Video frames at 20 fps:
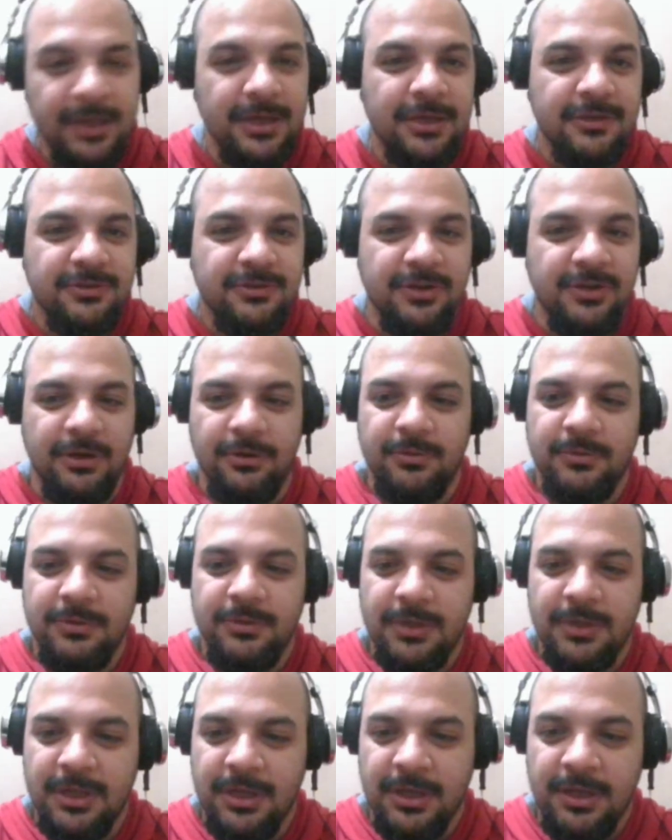So,
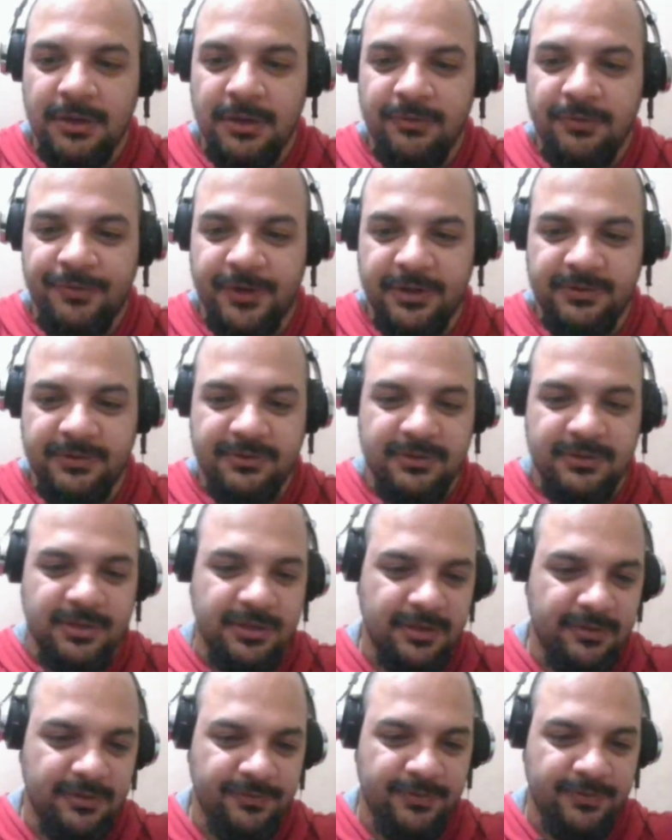first,
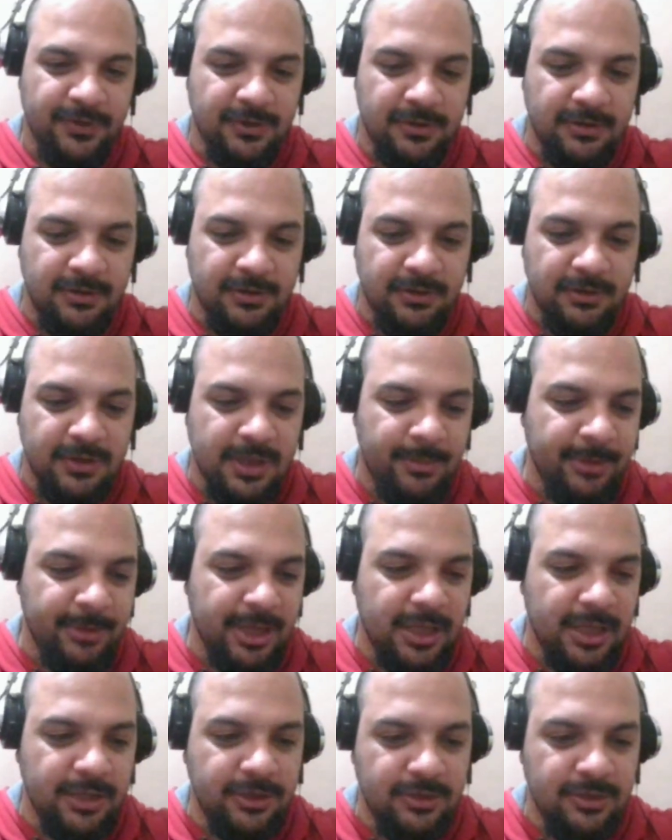if you're coming
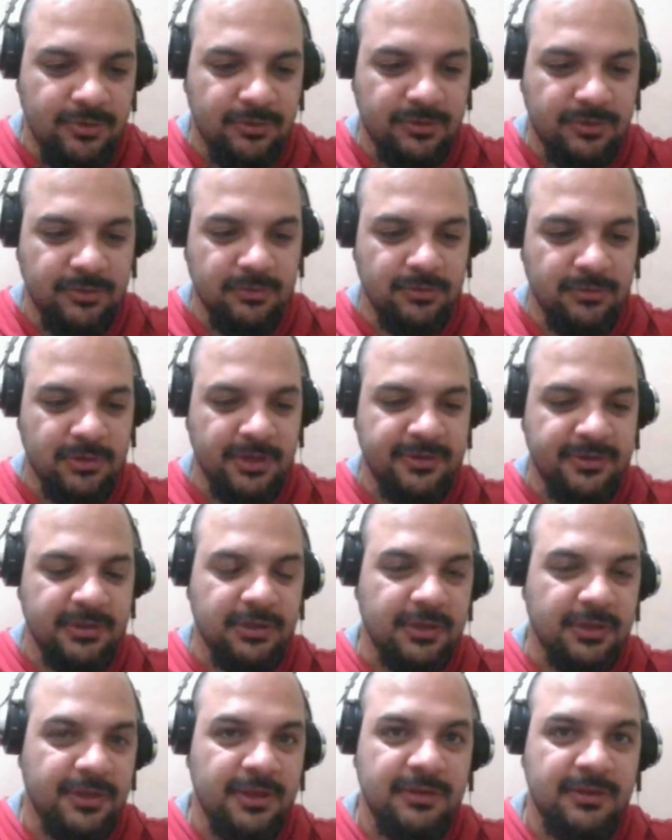in new to listen to
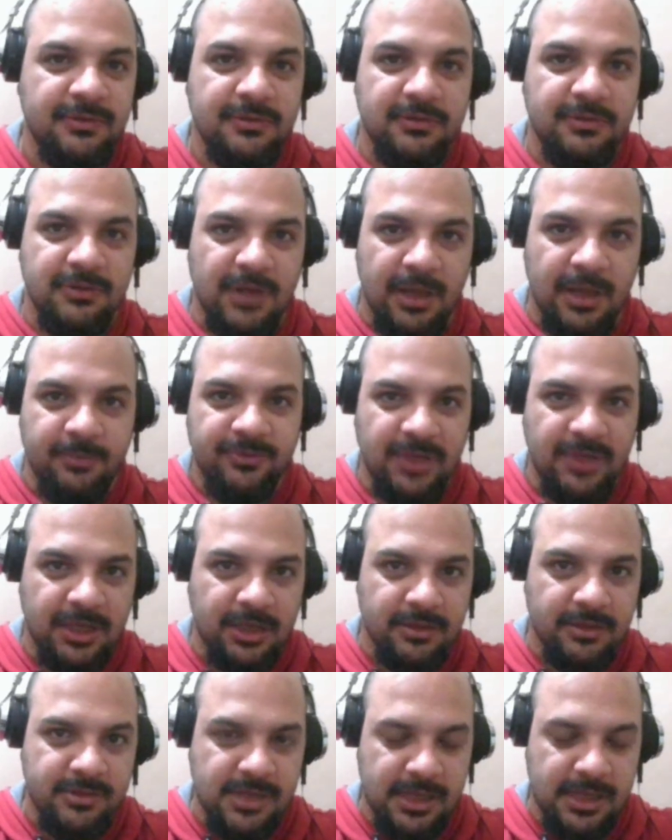this, I'm Zaid Al
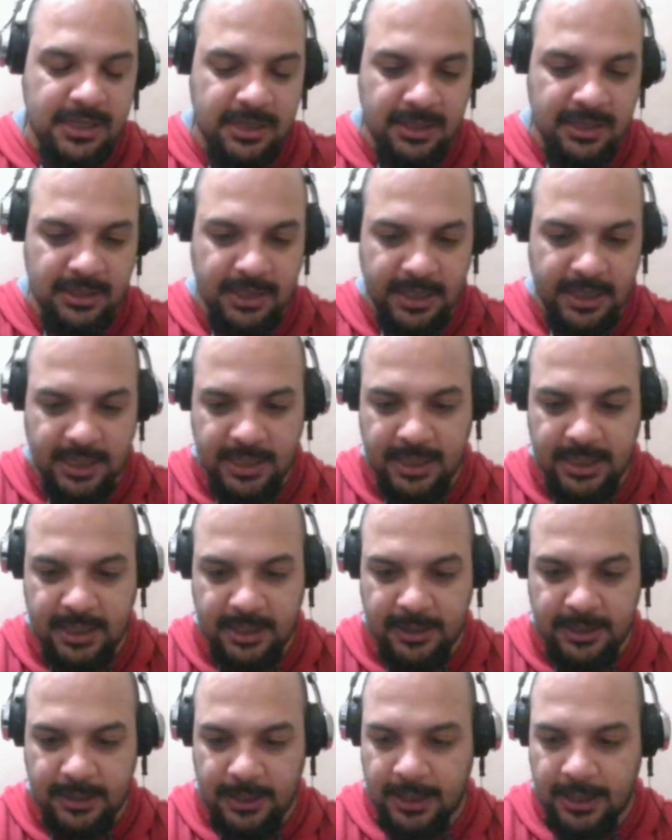Shahid,
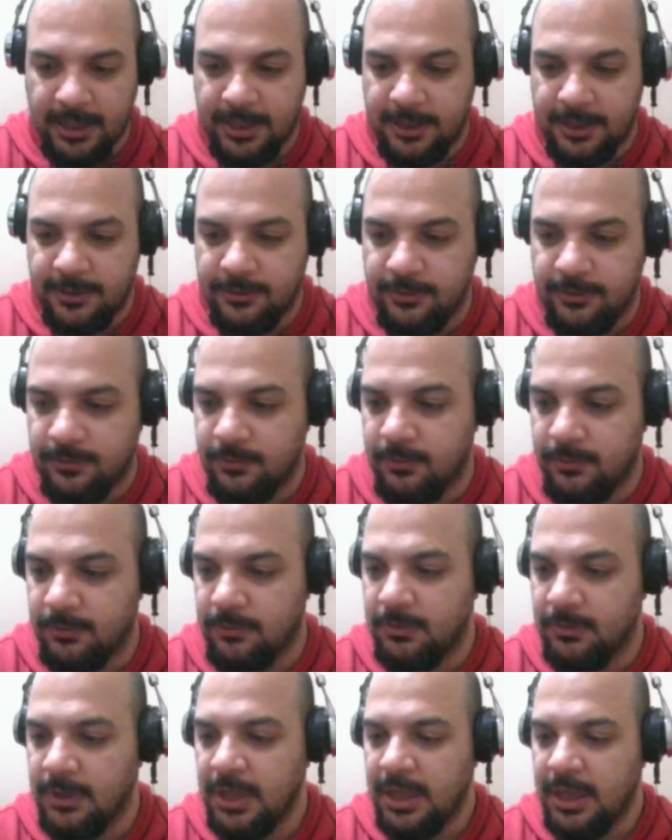and I
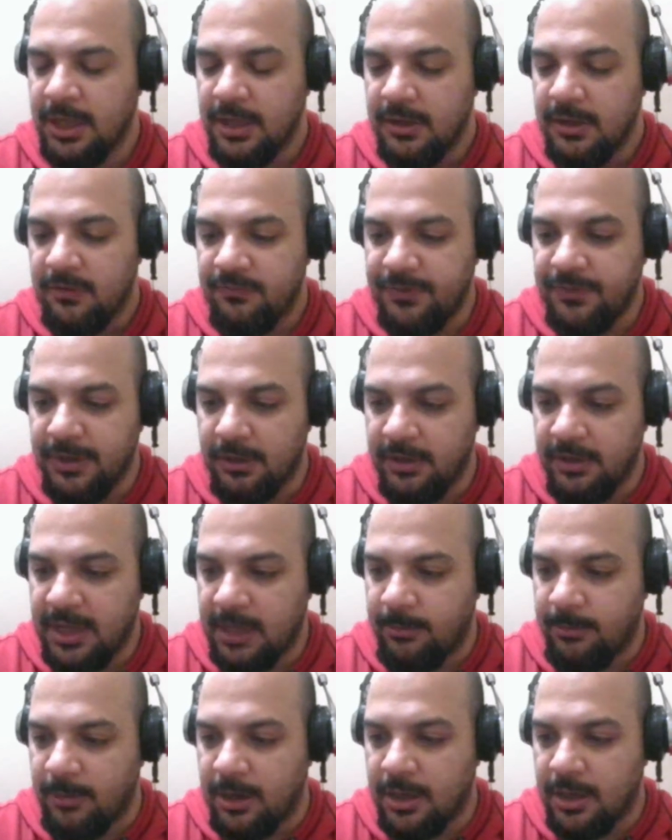do video
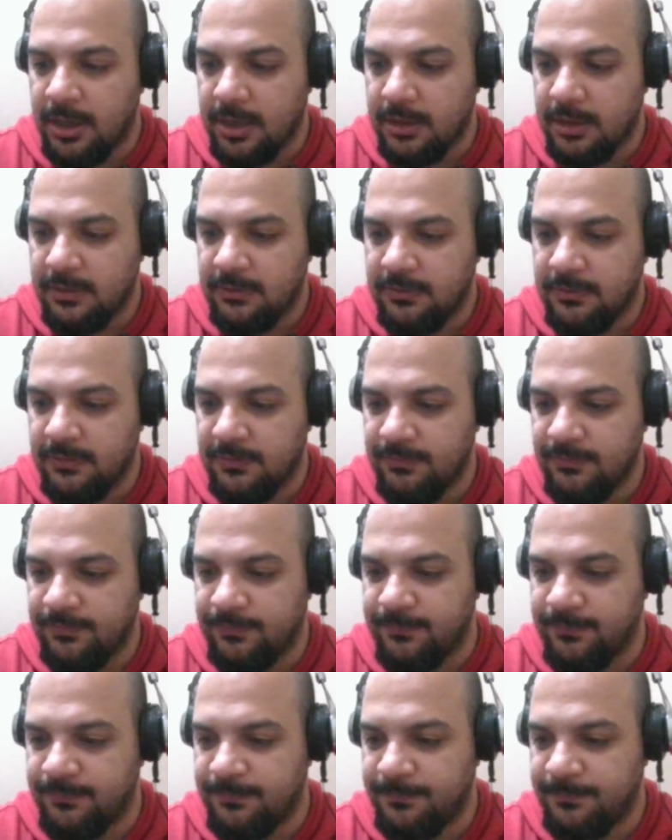game art
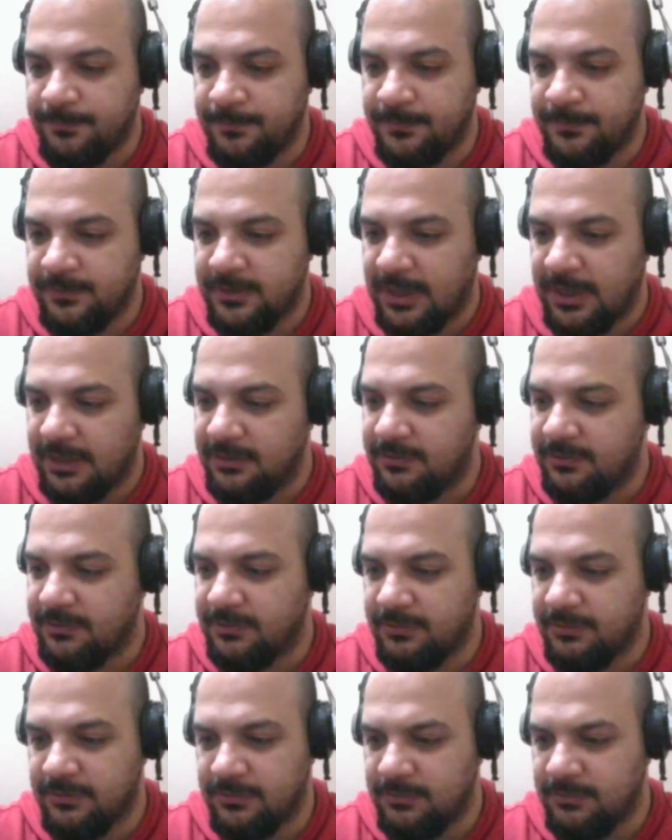
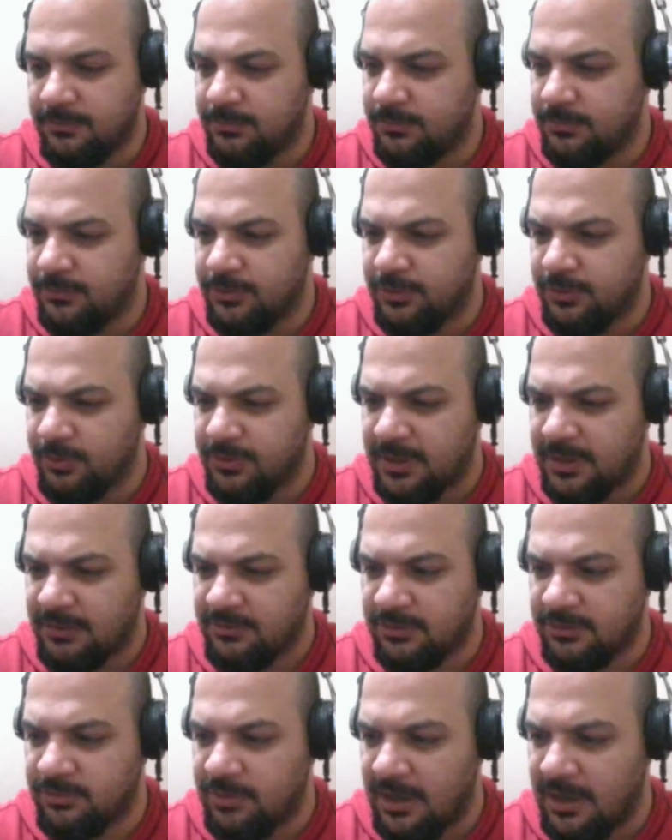since
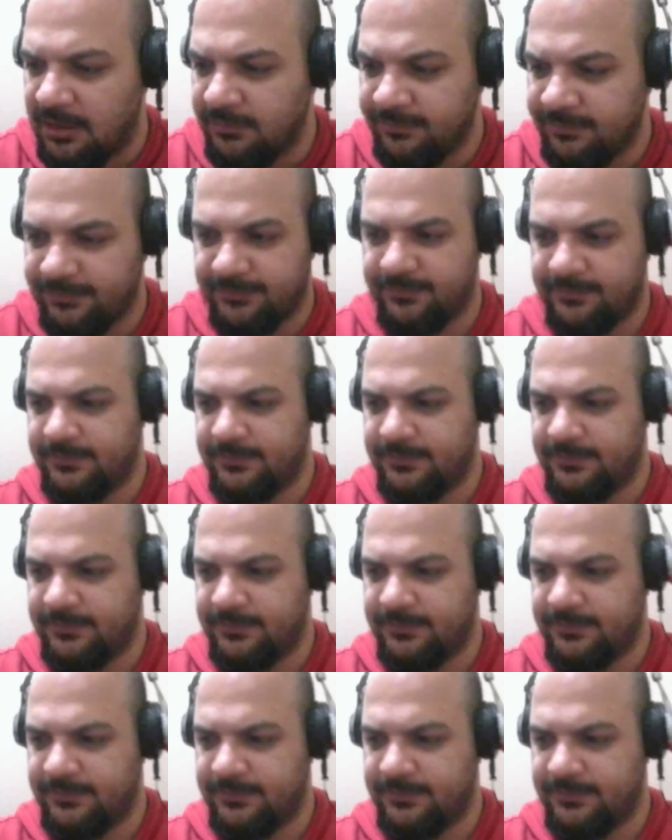2012,